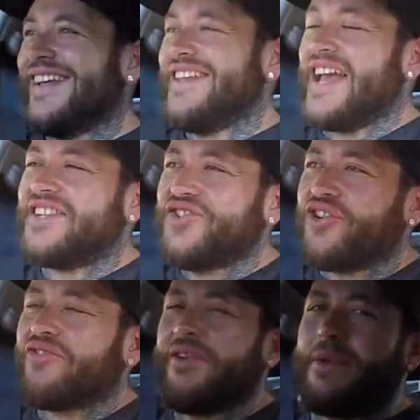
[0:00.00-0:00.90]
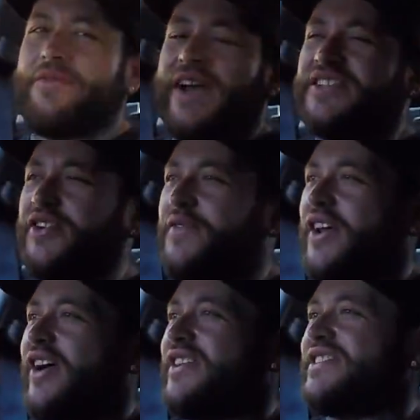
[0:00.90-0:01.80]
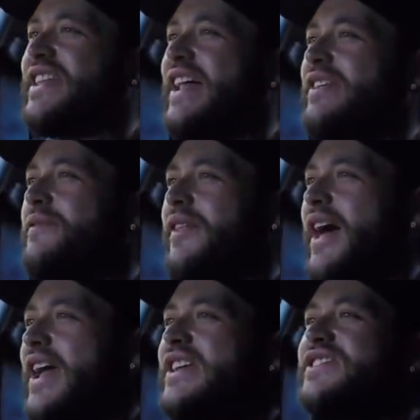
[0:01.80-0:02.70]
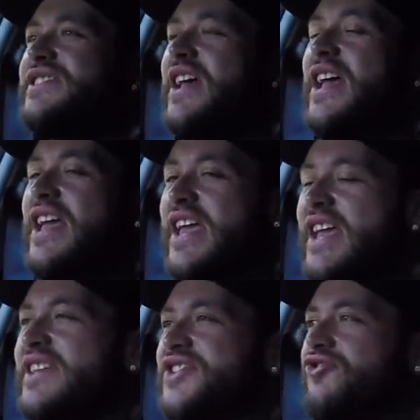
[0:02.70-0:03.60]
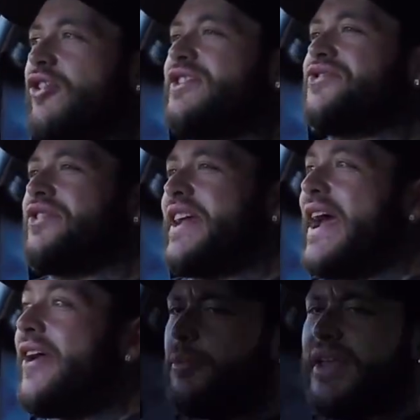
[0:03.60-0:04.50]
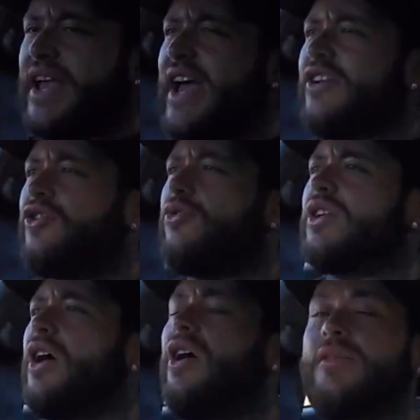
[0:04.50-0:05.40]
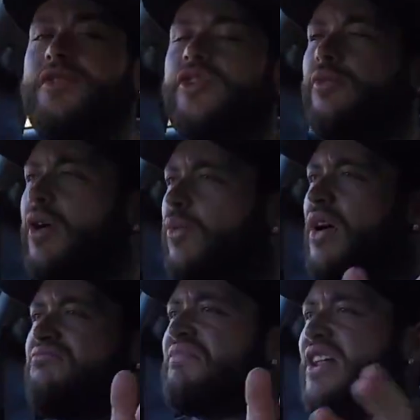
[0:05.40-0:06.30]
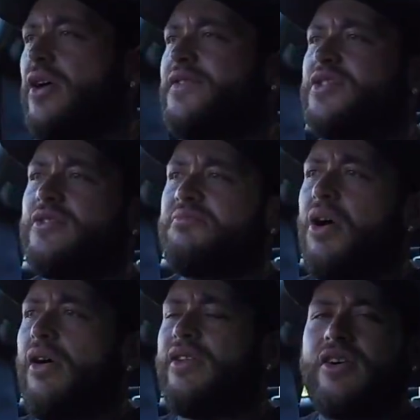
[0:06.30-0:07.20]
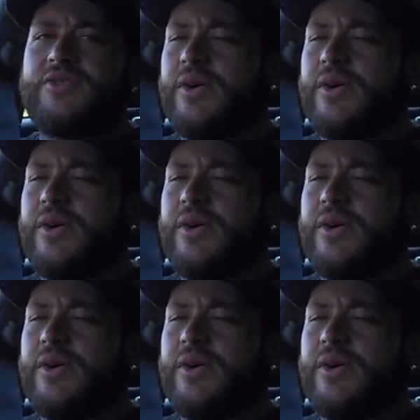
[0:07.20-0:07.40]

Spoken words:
Yeah, it's not going to rip your face off, and I understand it for that. It is a grocery getter. But yeah, cool car. If you do want one, head over to Hyundai's